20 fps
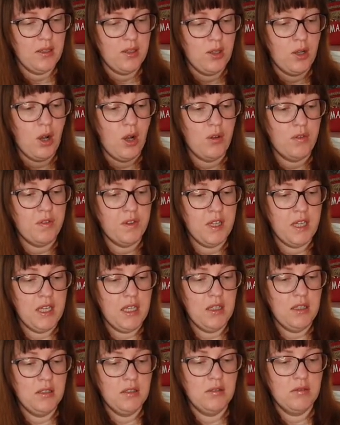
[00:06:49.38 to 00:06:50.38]

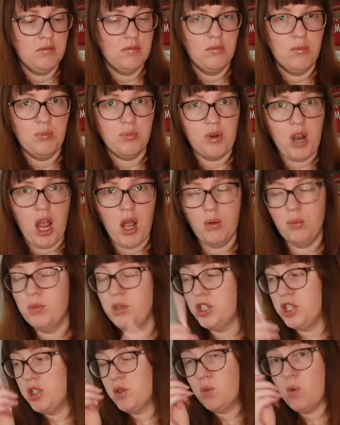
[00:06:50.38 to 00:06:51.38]
coffee brown,
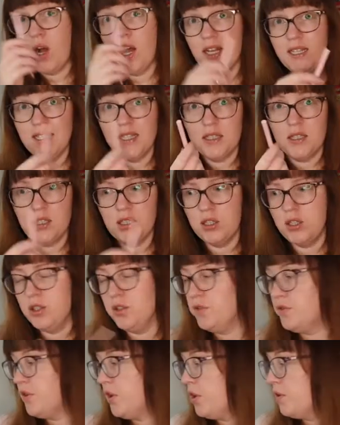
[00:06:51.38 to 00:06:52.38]
which is what I tend to go
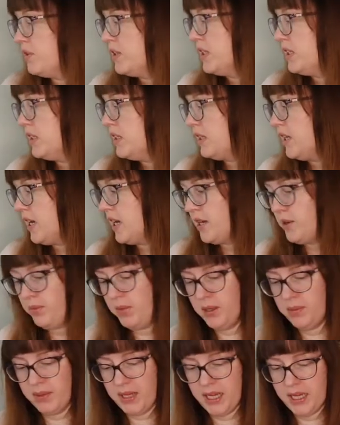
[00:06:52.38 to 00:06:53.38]
for in a
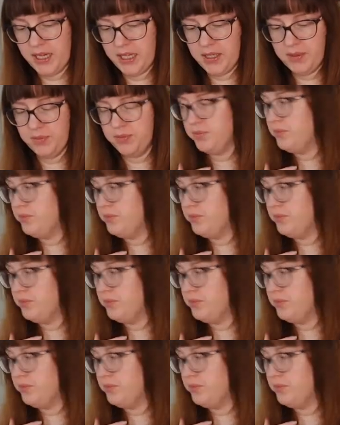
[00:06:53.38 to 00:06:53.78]
lip liner.